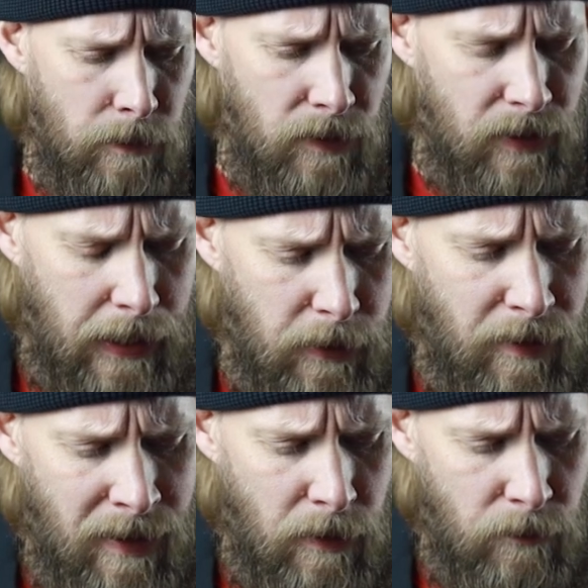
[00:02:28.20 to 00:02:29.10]
It's kind of
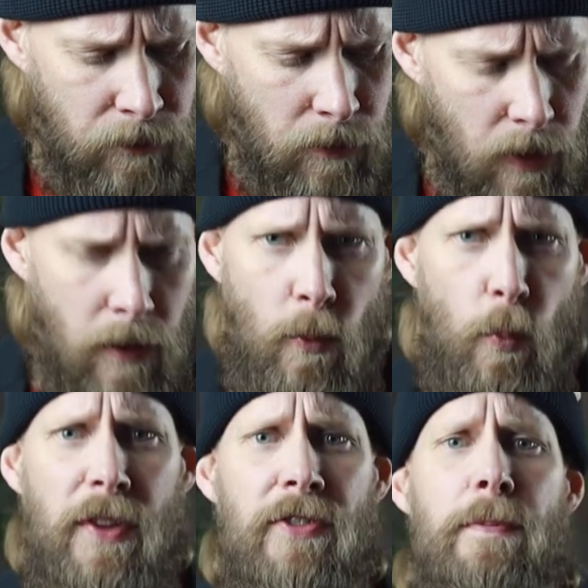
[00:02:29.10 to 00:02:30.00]
a
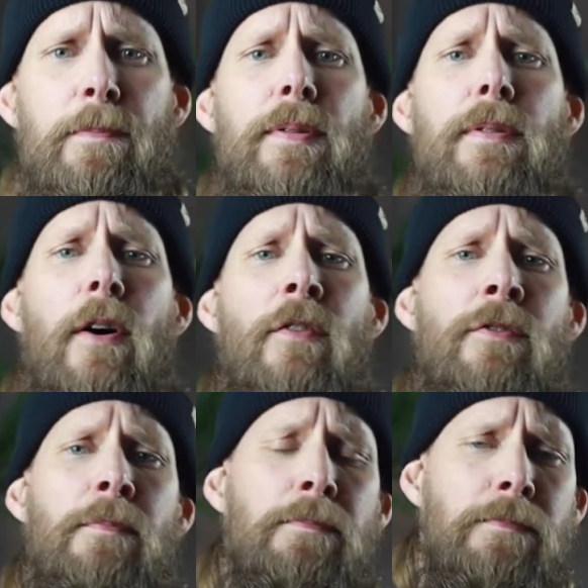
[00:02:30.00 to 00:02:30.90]
wisp
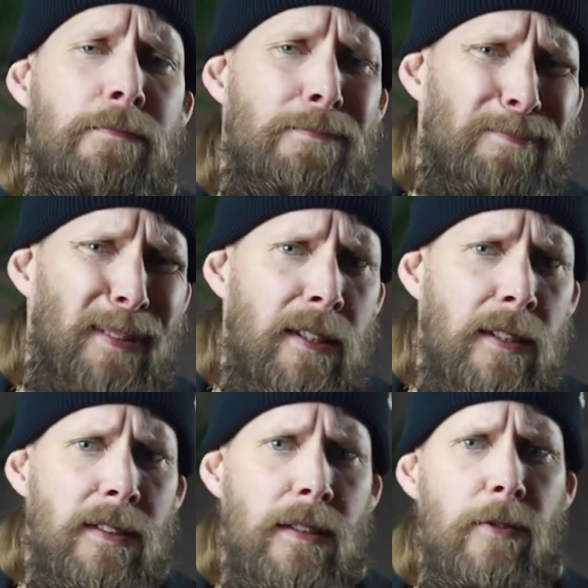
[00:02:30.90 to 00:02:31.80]
of
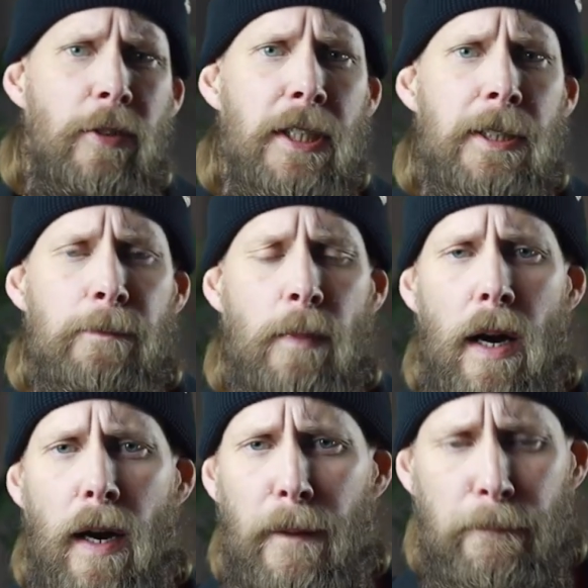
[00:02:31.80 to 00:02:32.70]
bitterness in the finish.
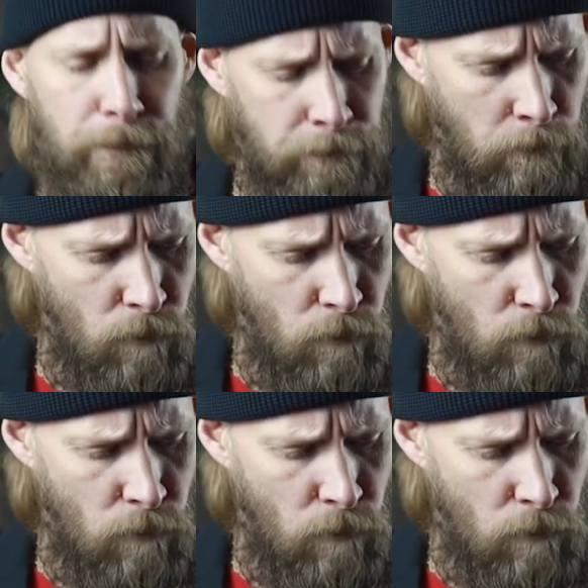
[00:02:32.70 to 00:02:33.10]
I